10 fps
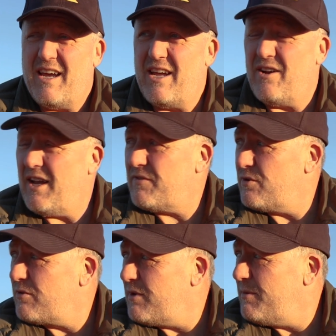And I have
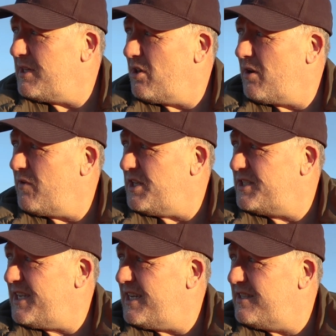to agree with a lot of what he
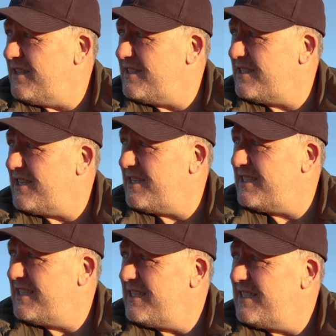said,
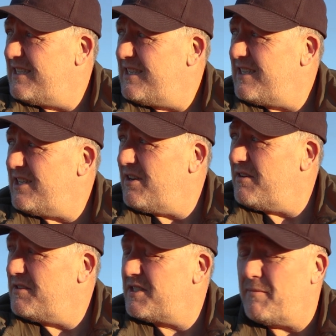that you
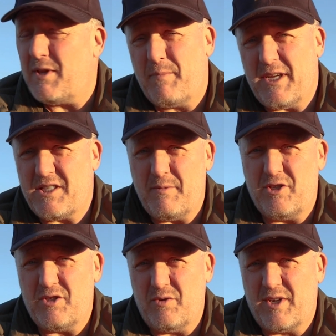know, some of the best
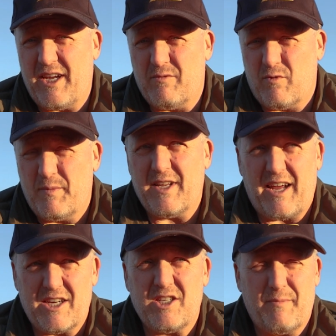images you'll get will
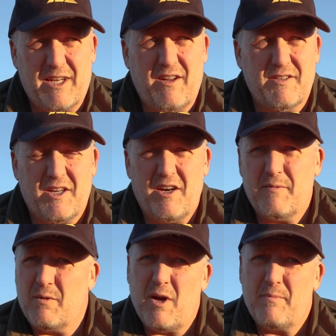actually be close to
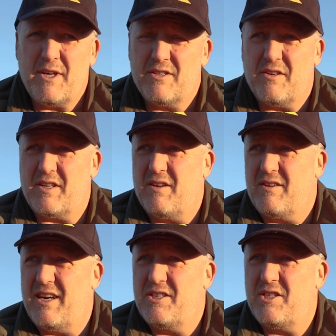home. They won't be exotic
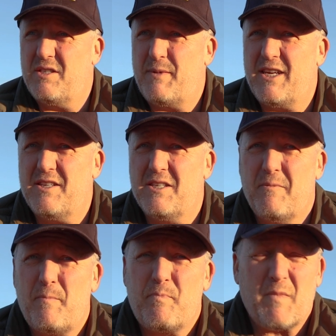locations, because
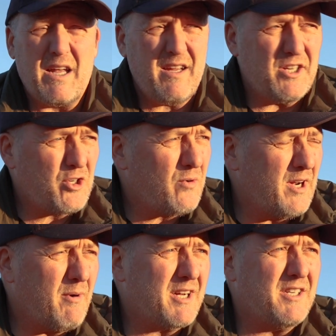yeah, sure,
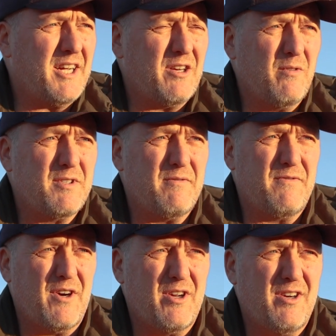anyone can take an awesome
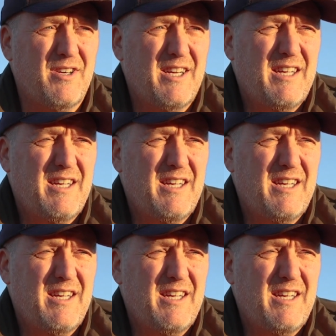photo,